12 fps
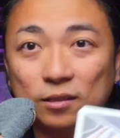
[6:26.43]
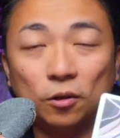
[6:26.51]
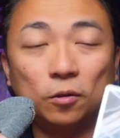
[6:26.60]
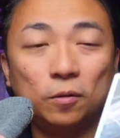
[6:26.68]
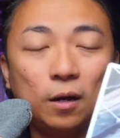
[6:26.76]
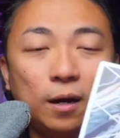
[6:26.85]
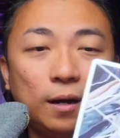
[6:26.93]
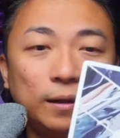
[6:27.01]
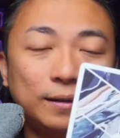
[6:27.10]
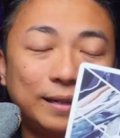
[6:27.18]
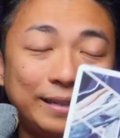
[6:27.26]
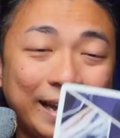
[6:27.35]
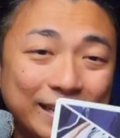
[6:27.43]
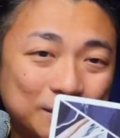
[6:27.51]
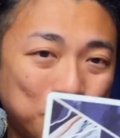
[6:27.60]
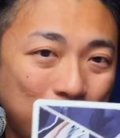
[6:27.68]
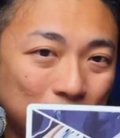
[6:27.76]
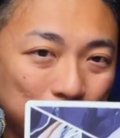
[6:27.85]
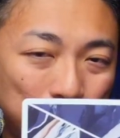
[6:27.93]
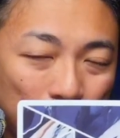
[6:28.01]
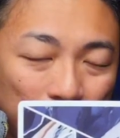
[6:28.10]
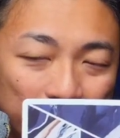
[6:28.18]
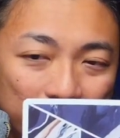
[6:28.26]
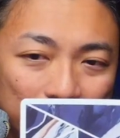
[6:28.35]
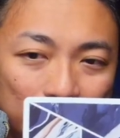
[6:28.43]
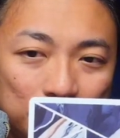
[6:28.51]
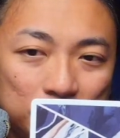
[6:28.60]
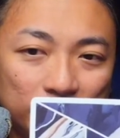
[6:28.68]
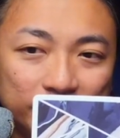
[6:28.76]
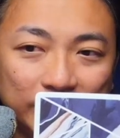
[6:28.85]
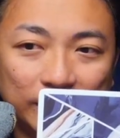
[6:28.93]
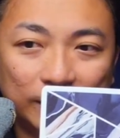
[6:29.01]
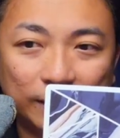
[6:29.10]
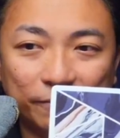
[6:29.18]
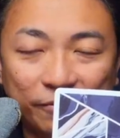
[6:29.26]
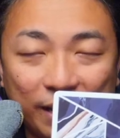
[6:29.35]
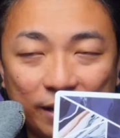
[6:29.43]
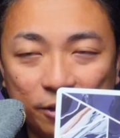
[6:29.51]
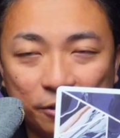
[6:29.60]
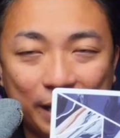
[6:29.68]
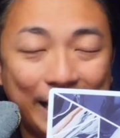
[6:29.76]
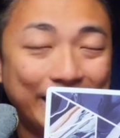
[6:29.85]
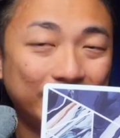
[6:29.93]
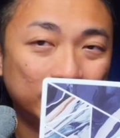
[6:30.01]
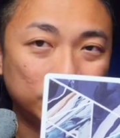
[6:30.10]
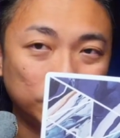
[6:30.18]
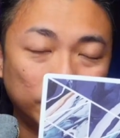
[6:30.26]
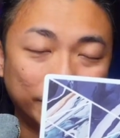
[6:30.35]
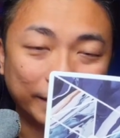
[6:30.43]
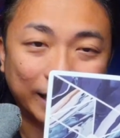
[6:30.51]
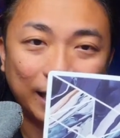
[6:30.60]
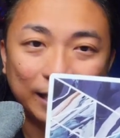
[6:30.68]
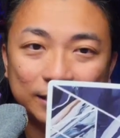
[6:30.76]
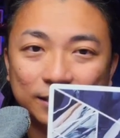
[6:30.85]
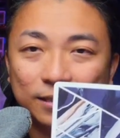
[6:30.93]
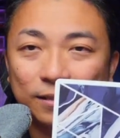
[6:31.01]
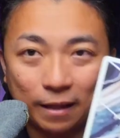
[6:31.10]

So the deck is marked both in terms of the value and the suit of the cards,